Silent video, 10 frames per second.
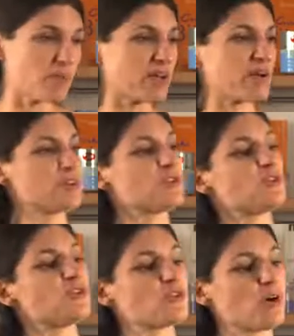We're going
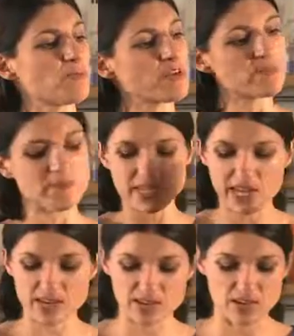to chop these
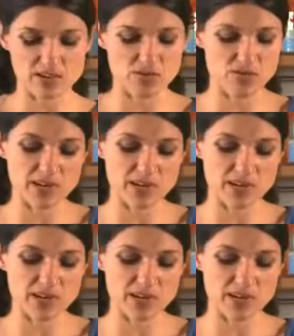potatoes